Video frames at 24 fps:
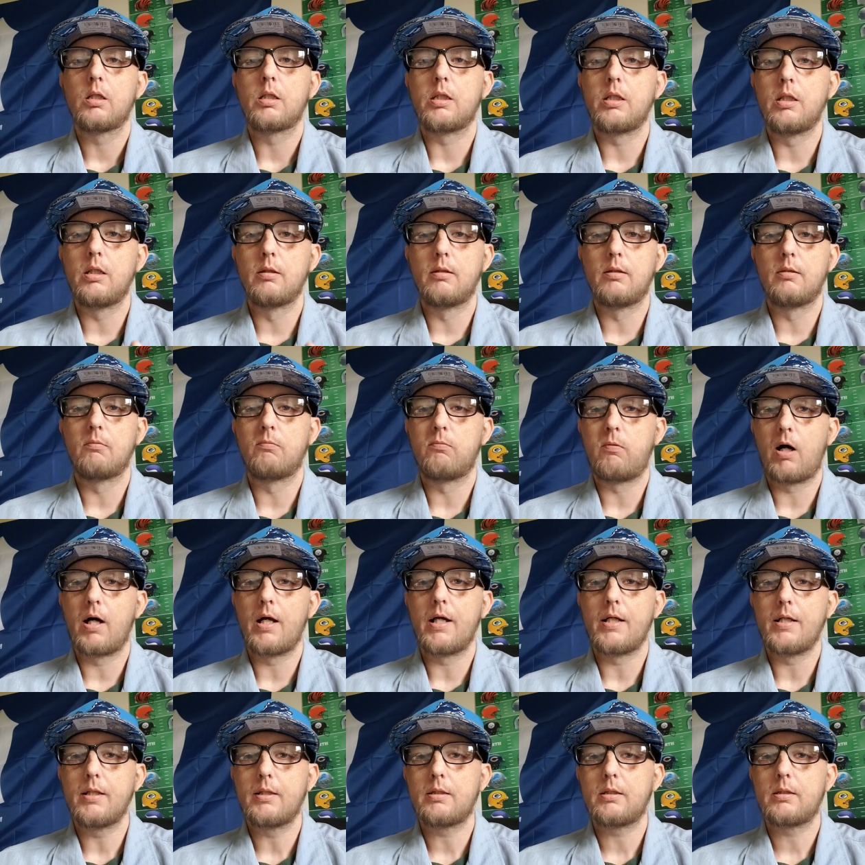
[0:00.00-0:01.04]
to your
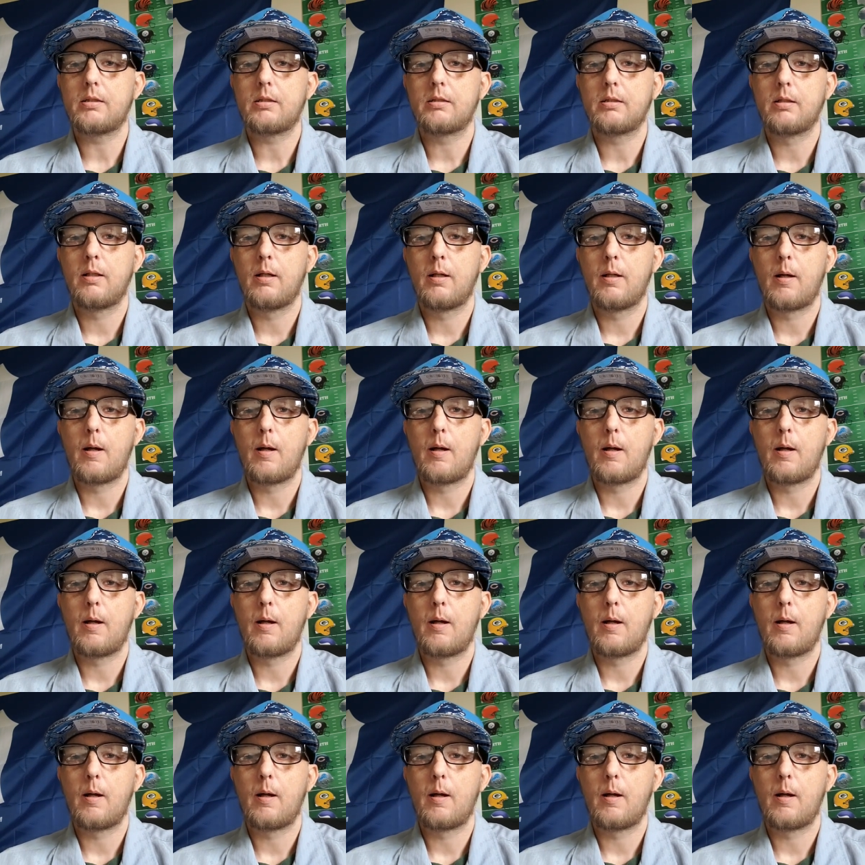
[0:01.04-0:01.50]
device